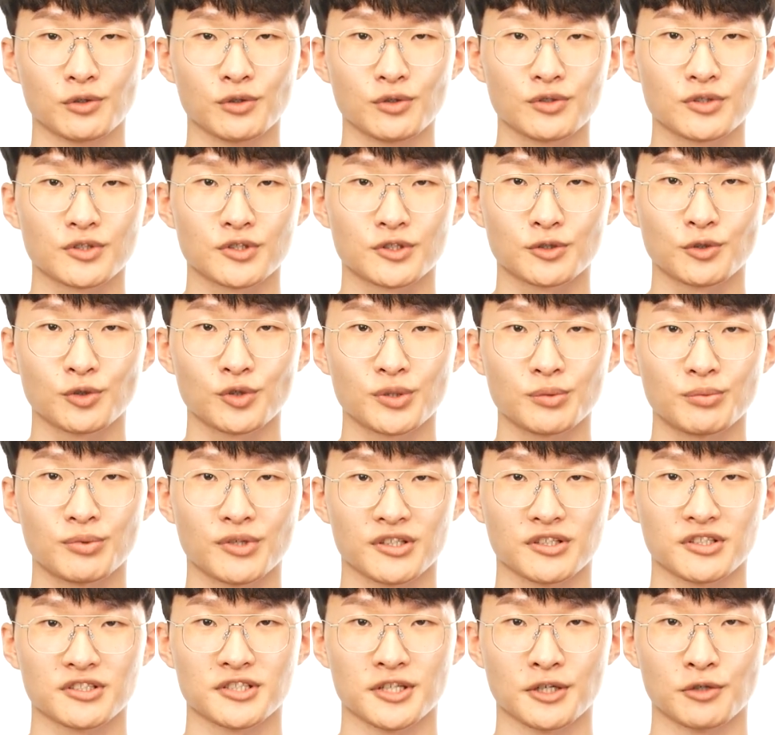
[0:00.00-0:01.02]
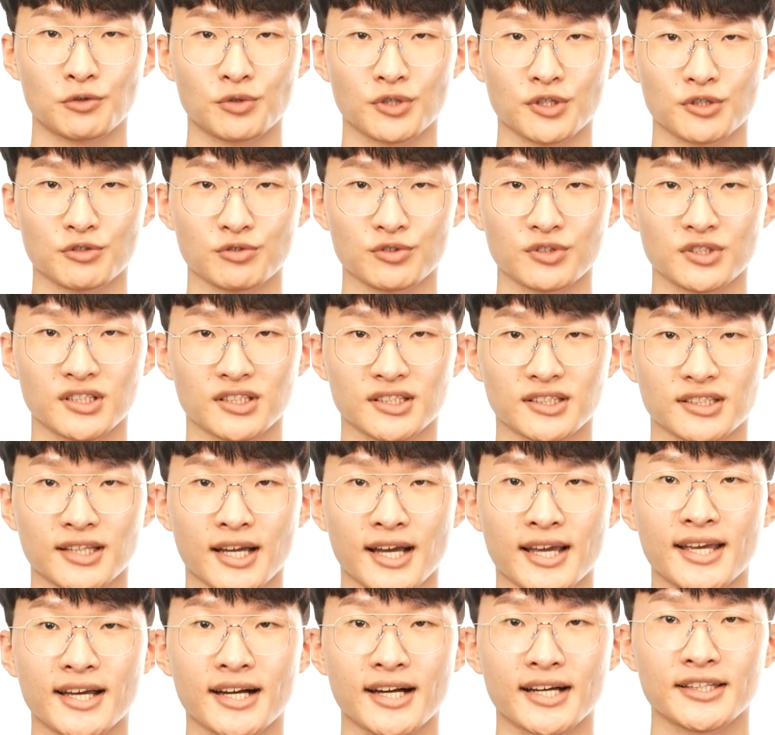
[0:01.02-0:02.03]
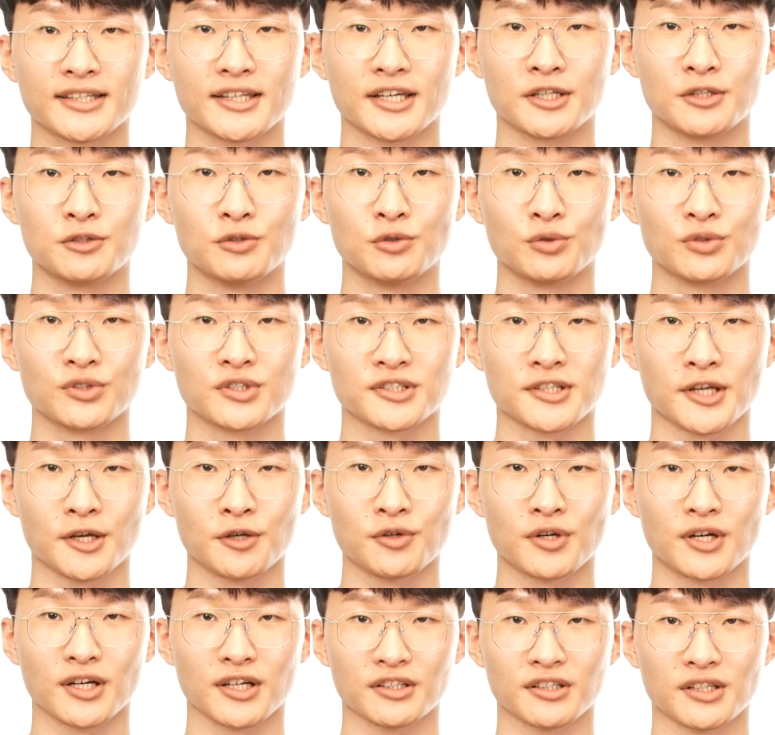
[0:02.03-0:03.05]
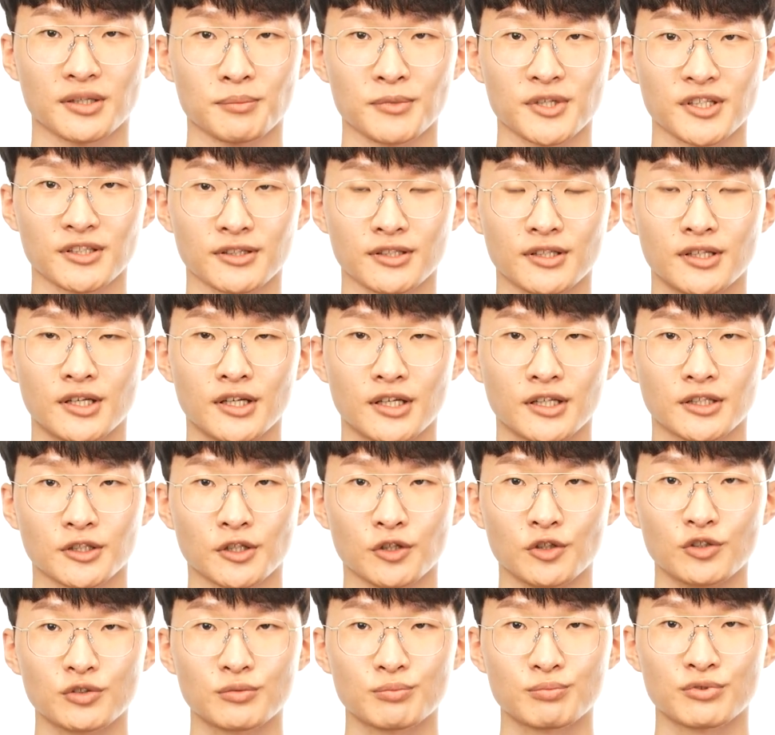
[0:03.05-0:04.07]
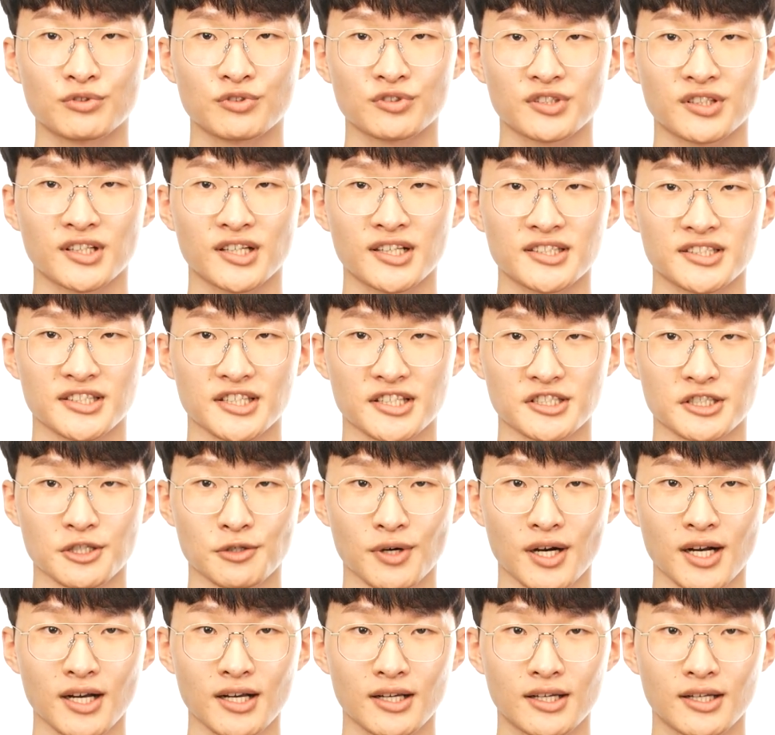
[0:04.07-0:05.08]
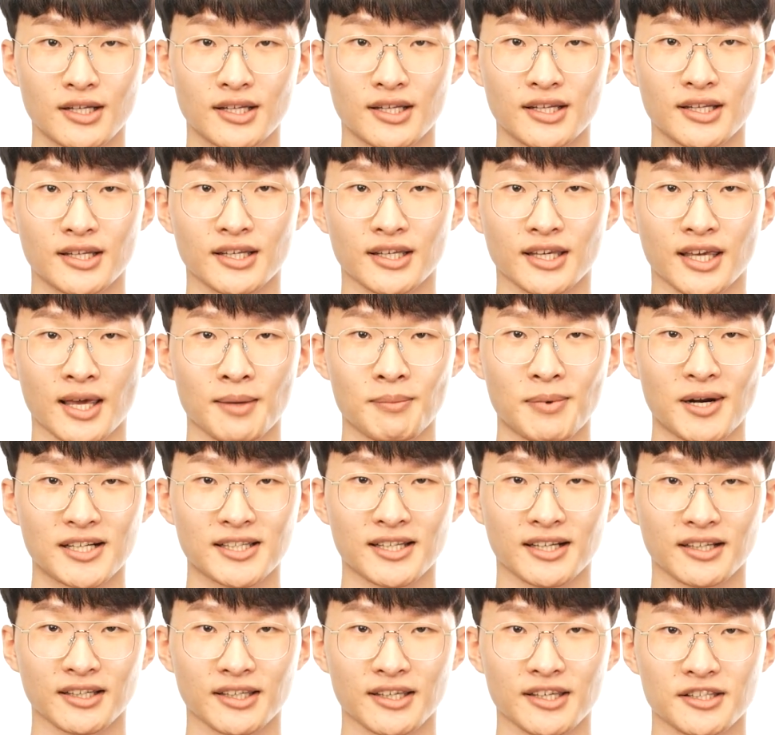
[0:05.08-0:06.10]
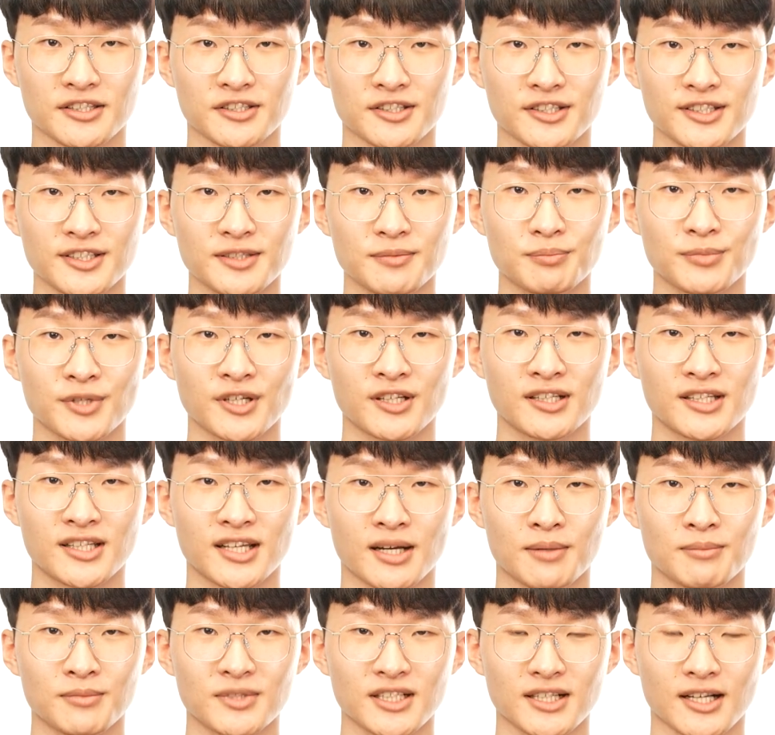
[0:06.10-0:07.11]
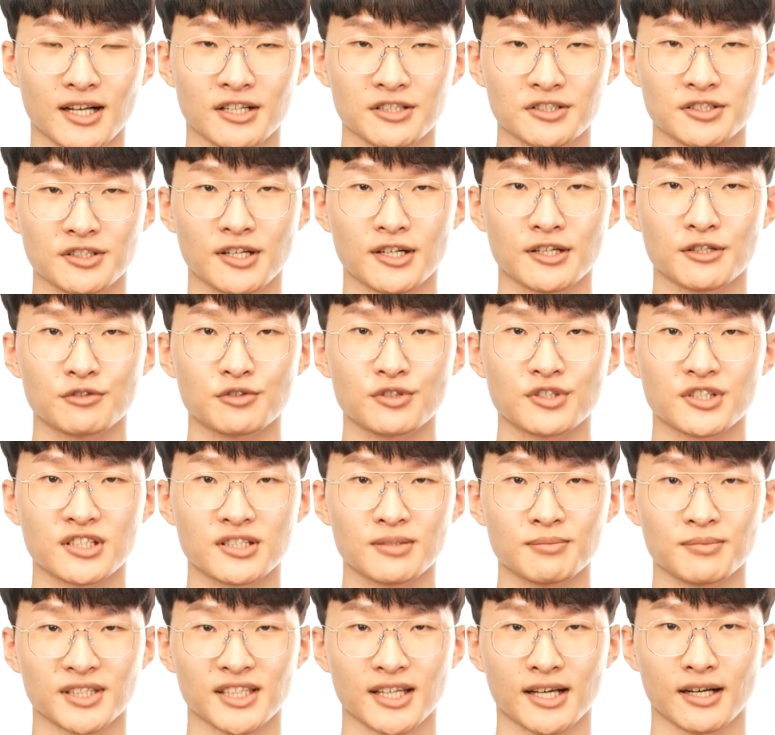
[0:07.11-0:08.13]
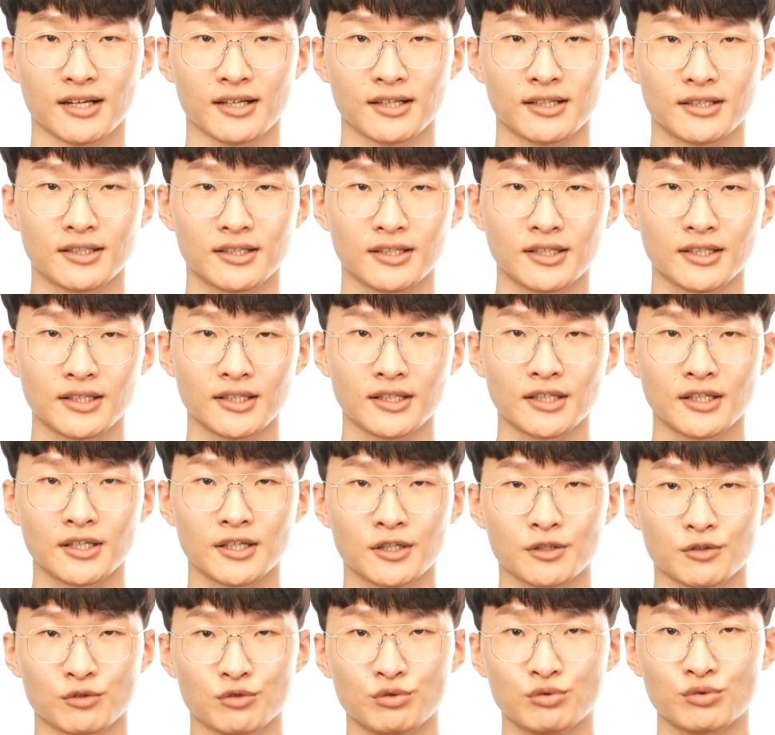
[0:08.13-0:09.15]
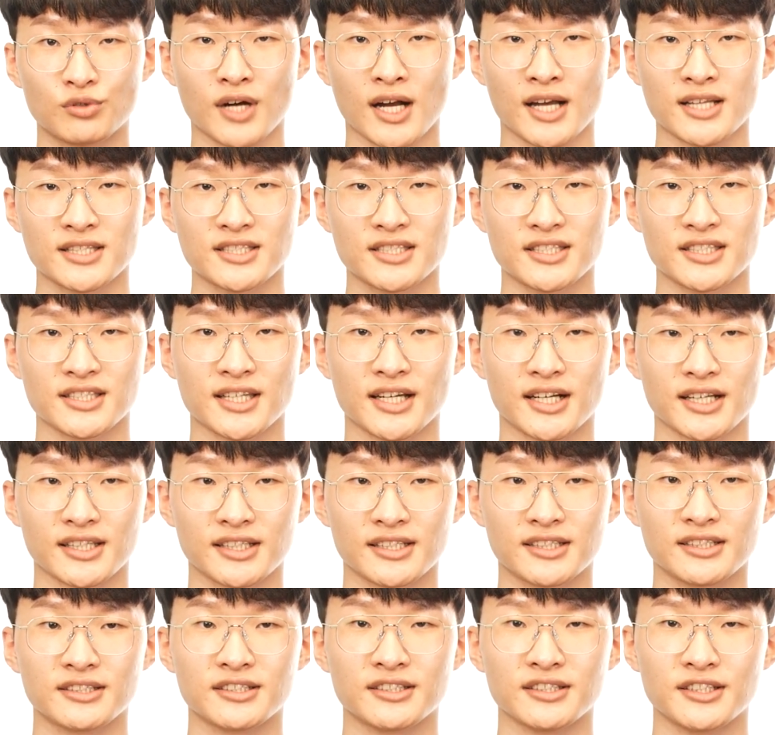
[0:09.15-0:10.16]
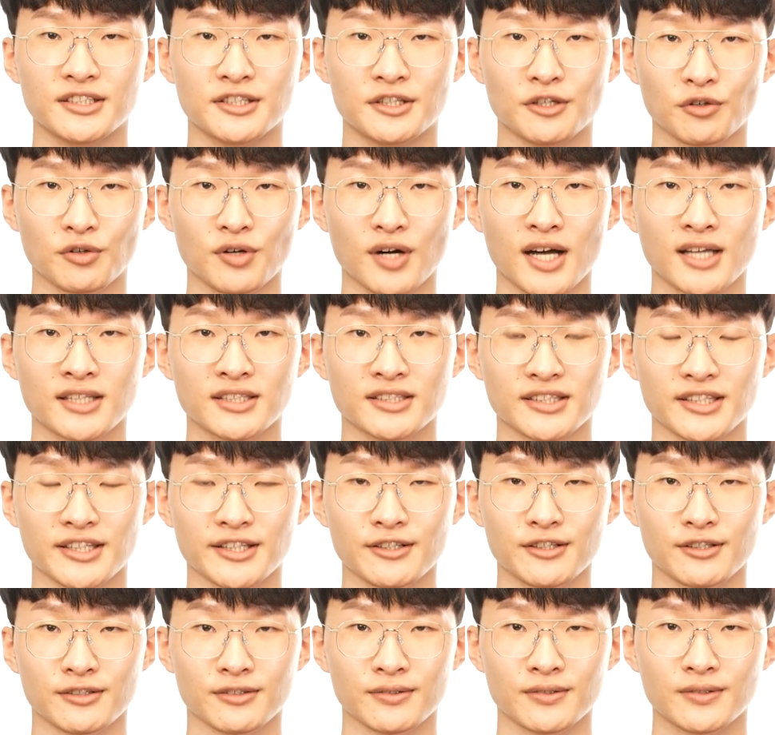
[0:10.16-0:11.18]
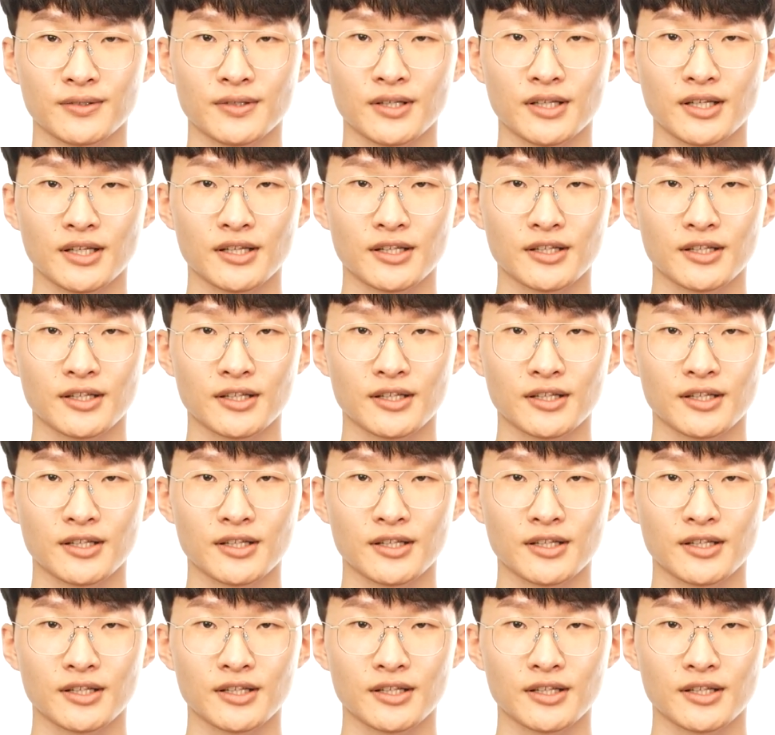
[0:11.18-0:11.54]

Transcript: Beside this, if we use the many add-ons offered by Storybook, we can provide richer examples and more convenience in the development stage. I want to talk about two things.